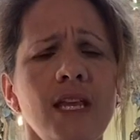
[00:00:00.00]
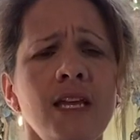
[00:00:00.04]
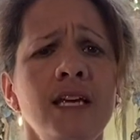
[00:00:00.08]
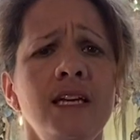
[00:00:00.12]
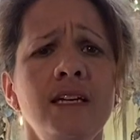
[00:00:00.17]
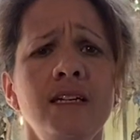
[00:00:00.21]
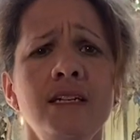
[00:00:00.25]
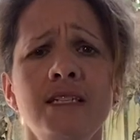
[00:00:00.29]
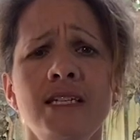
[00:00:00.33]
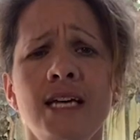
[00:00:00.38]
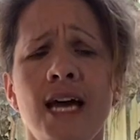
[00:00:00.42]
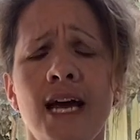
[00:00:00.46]

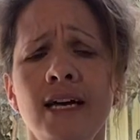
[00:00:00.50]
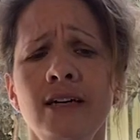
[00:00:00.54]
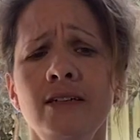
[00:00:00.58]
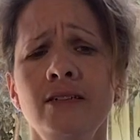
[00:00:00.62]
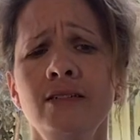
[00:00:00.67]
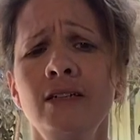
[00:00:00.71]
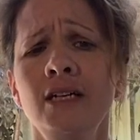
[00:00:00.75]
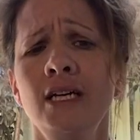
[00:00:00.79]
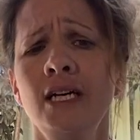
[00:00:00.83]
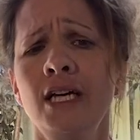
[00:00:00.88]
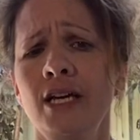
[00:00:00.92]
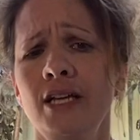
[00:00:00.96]
In a tale
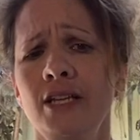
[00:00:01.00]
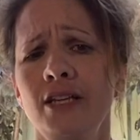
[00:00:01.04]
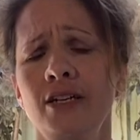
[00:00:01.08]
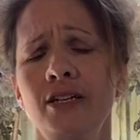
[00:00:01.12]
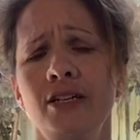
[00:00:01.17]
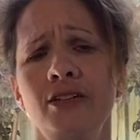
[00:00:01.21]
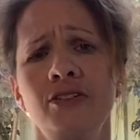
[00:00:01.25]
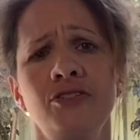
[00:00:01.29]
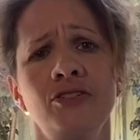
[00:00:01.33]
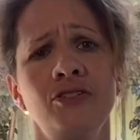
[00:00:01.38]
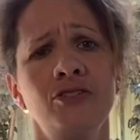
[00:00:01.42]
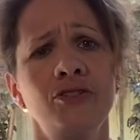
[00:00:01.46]
that
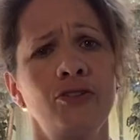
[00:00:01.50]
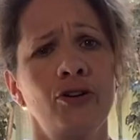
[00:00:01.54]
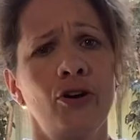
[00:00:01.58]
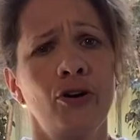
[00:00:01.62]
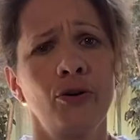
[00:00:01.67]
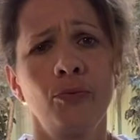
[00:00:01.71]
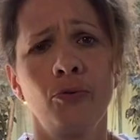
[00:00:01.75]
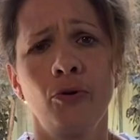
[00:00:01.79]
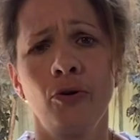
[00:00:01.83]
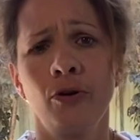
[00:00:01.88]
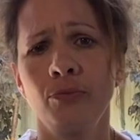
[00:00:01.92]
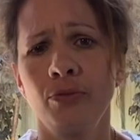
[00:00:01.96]
is at no
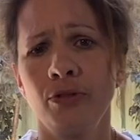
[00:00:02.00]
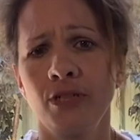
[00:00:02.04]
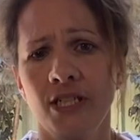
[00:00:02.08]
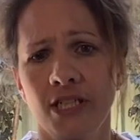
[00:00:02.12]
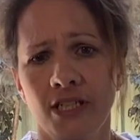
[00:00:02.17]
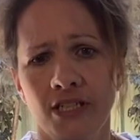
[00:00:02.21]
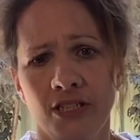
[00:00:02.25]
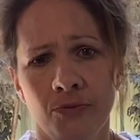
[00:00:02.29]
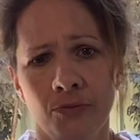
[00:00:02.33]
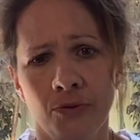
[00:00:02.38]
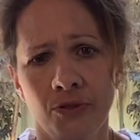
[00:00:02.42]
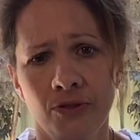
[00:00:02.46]
point
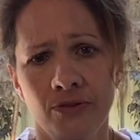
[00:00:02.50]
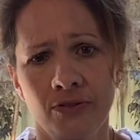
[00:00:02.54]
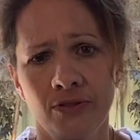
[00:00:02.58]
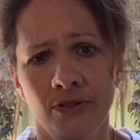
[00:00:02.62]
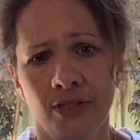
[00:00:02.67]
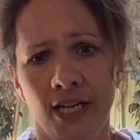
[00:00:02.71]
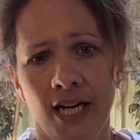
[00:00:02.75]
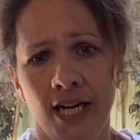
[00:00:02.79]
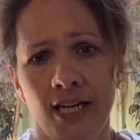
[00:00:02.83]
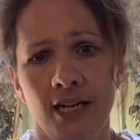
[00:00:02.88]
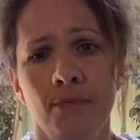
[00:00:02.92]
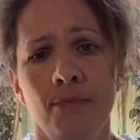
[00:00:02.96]
predictable
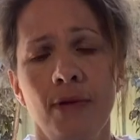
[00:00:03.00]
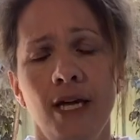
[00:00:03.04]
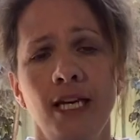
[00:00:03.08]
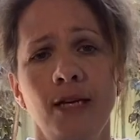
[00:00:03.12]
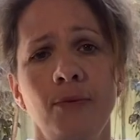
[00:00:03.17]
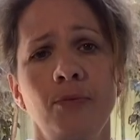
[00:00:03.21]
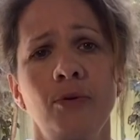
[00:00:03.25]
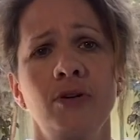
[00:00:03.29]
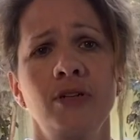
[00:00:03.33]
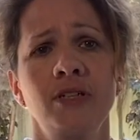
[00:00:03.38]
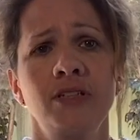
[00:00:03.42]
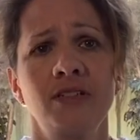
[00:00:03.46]
and at
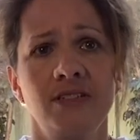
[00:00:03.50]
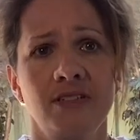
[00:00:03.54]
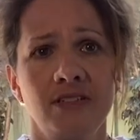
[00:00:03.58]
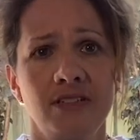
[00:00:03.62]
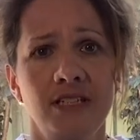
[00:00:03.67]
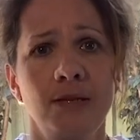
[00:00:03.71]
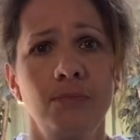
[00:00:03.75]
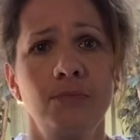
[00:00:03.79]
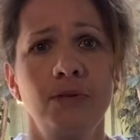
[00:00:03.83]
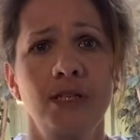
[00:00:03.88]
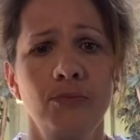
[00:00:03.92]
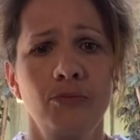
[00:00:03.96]
many points
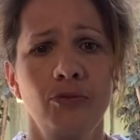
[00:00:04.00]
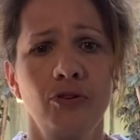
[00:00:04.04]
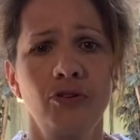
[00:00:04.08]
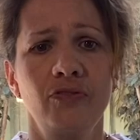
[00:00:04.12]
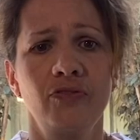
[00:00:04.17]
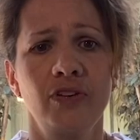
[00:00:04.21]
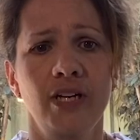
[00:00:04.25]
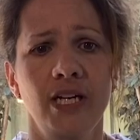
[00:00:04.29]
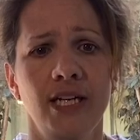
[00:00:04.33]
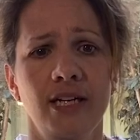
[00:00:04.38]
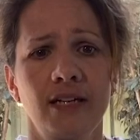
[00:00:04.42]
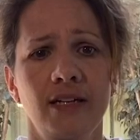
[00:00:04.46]
deeply
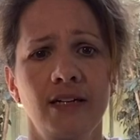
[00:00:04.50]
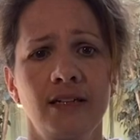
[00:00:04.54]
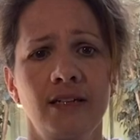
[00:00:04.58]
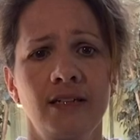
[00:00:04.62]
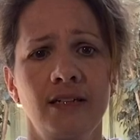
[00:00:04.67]
moving.